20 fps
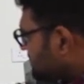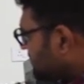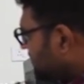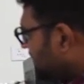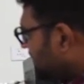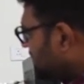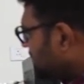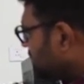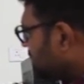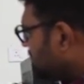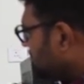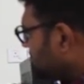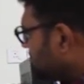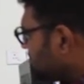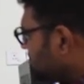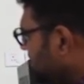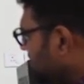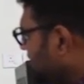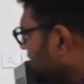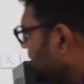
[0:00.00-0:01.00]
screen, you will
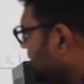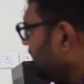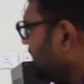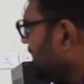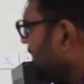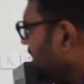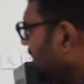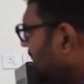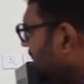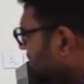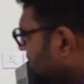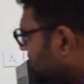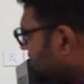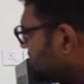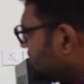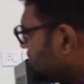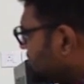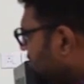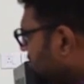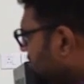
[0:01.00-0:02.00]
see
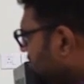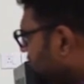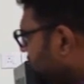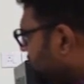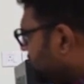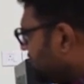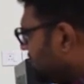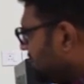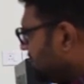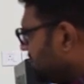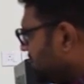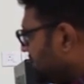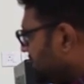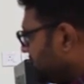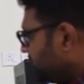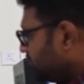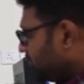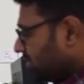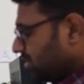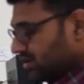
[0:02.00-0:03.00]
this sort
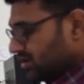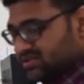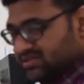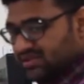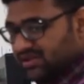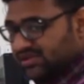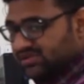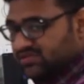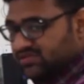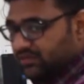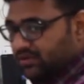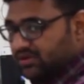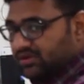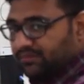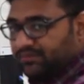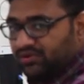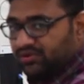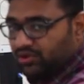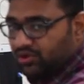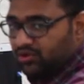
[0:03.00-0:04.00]
of results for the
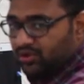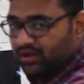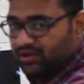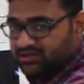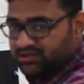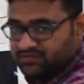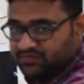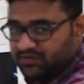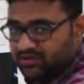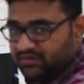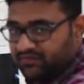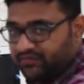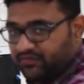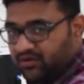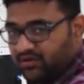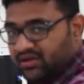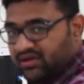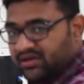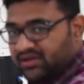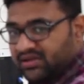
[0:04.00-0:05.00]
PQRS wave
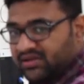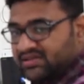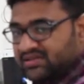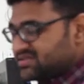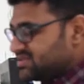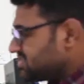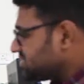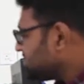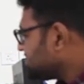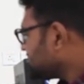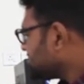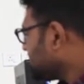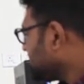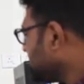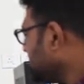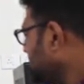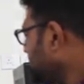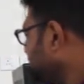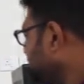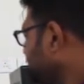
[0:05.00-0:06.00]
for an ECG
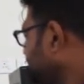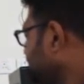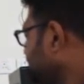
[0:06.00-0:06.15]
signal.